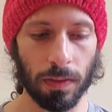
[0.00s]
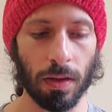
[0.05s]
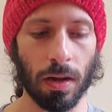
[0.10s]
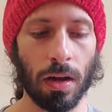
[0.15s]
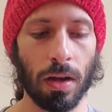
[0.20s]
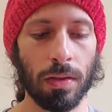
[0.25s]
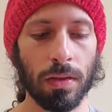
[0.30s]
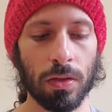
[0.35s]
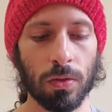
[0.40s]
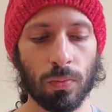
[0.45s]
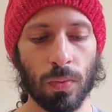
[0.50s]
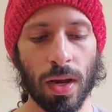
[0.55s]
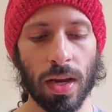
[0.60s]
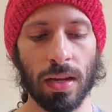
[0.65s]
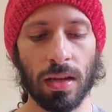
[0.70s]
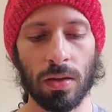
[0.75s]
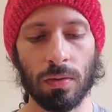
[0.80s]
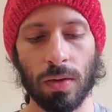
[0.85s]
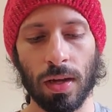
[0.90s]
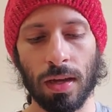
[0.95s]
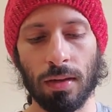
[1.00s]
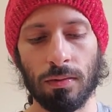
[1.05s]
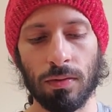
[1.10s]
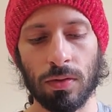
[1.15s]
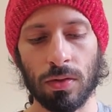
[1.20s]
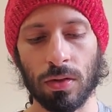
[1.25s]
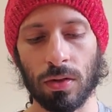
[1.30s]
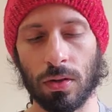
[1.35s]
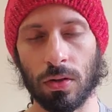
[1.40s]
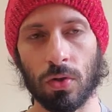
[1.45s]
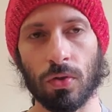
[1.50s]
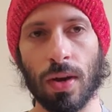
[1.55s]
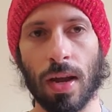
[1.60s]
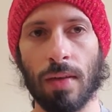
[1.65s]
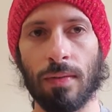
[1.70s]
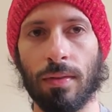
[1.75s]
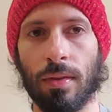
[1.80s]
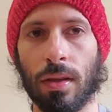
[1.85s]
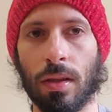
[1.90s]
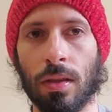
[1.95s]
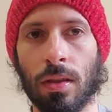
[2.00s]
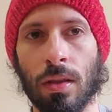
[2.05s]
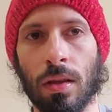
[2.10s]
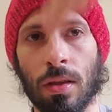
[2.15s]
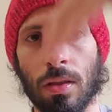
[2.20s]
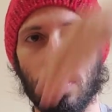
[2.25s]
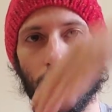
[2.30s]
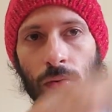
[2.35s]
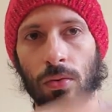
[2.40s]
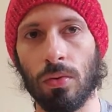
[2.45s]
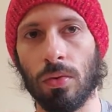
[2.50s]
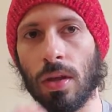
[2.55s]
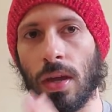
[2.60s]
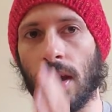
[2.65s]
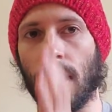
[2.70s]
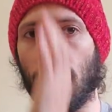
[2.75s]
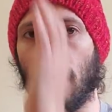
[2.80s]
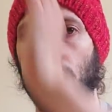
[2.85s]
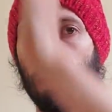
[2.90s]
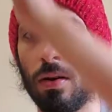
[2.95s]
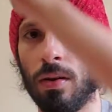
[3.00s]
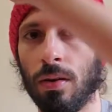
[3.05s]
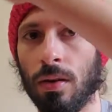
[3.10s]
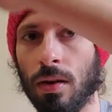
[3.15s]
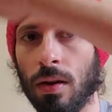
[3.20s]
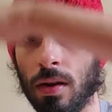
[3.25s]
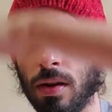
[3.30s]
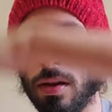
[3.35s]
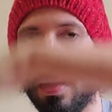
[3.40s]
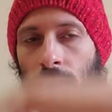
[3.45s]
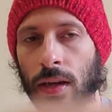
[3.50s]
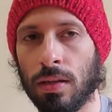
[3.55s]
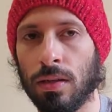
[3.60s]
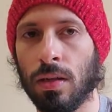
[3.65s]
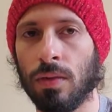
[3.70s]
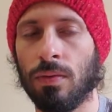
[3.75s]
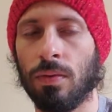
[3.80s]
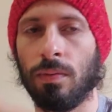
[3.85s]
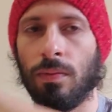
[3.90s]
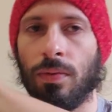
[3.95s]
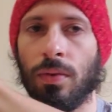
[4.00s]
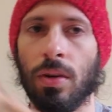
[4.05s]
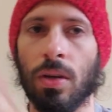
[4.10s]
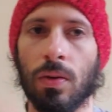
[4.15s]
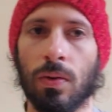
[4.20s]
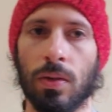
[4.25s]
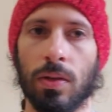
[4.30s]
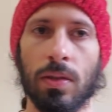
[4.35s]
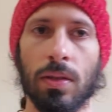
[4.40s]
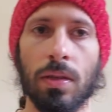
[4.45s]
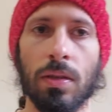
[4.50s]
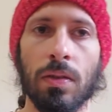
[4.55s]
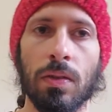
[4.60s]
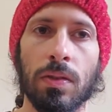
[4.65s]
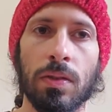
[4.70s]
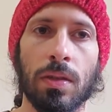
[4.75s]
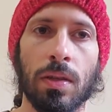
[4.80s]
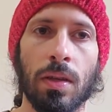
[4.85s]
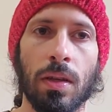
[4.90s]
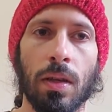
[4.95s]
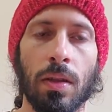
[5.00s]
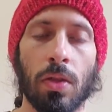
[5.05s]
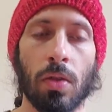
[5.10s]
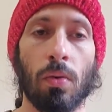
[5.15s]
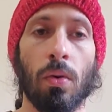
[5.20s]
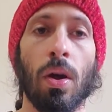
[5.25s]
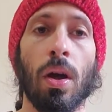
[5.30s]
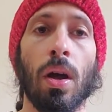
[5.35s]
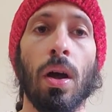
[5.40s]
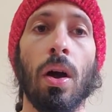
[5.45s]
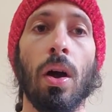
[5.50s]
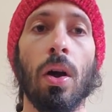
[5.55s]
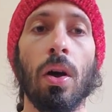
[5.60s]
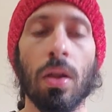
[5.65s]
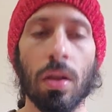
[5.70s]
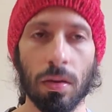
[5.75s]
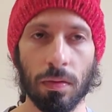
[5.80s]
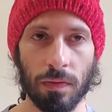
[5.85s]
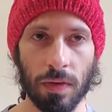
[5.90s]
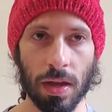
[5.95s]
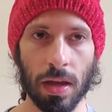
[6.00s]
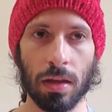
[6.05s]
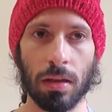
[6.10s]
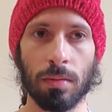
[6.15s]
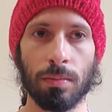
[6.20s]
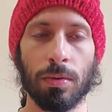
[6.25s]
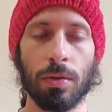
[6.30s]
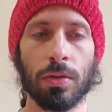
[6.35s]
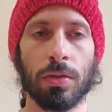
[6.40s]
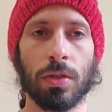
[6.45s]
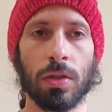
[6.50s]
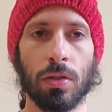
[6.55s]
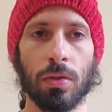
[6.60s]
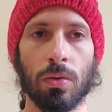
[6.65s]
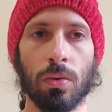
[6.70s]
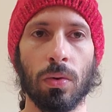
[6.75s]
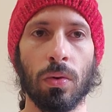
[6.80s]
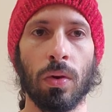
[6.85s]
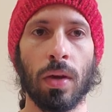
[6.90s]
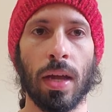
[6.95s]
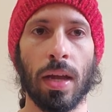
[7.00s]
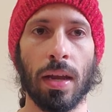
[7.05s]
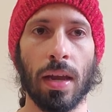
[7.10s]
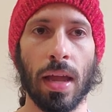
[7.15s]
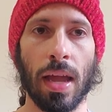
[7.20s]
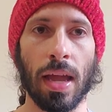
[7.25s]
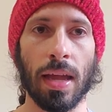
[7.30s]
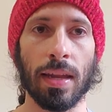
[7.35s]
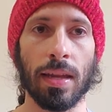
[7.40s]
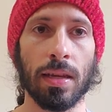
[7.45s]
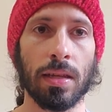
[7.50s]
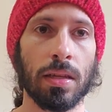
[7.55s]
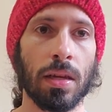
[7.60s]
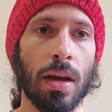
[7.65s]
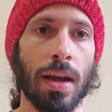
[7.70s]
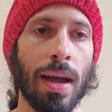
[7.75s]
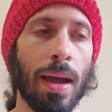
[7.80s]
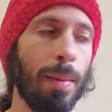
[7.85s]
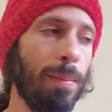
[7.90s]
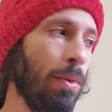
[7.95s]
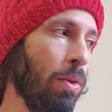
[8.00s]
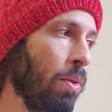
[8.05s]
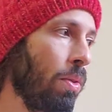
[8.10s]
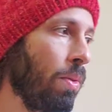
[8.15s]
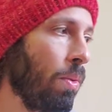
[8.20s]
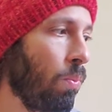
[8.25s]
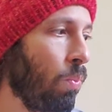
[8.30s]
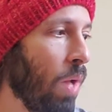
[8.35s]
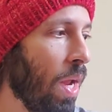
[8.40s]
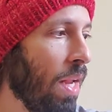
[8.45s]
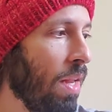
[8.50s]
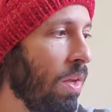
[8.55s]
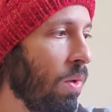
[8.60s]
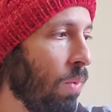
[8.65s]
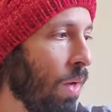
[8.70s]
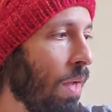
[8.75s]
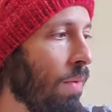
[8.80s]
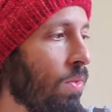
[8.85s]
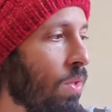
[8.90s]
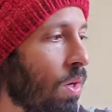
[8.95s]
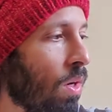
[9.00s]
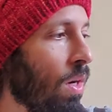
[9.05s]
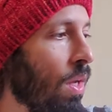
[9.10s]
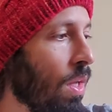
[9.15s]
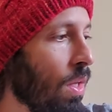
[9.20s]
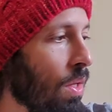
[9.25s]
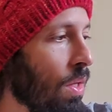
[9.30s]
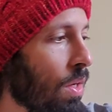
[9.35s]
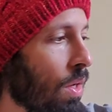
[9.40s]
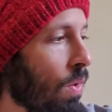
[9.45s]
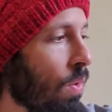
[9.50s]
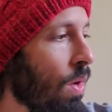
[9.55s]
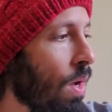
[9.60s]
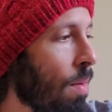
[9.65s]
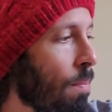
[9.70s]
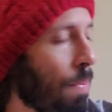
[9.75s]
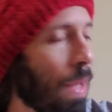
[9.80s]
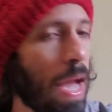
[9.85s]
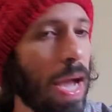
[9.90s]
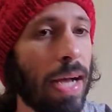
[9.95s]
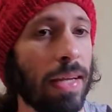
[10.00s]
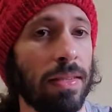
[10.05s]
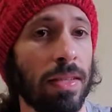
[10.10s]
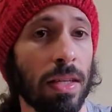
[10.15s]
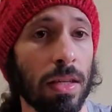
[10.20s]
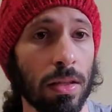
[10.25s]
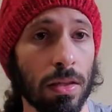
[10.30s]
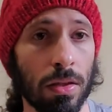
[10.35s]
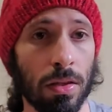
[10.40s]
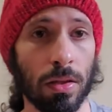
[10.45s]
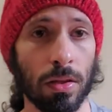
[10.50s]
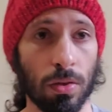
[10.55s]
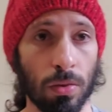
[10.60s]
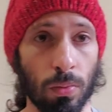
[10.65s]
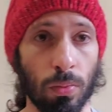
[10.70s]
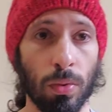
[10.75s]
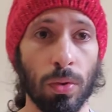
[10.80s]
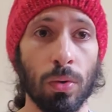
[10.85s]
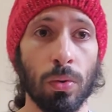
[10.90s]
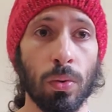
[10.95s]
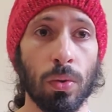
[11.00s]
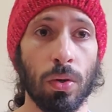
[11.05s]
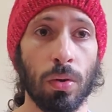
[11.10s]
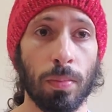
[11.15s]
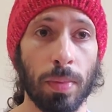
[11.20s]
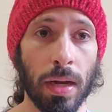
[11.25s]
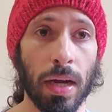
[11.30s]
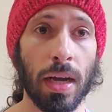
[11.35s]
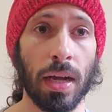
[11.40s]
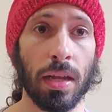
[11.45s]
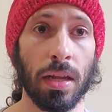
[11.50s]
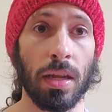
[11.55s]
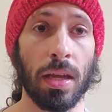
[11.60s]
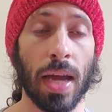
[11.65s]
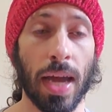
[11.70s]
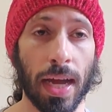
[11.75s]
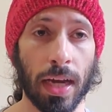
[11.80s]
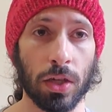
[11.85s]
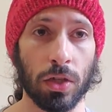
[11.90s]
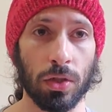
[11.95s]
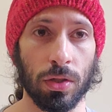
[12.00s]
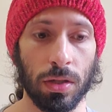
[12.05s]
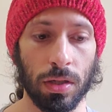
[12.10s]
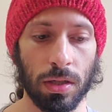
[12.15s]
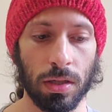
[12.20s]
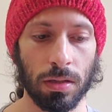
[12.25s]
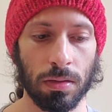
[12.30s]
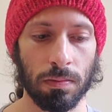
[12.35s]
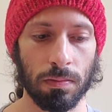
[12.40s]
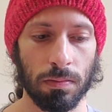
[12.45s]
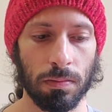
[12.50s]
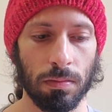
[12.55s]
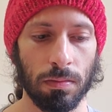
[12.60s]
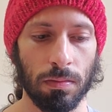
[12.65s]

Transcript: All these radio waves are traveling through the air at different frequencies. They're all available to you at any time. The radio waves are, passing through your body, actually.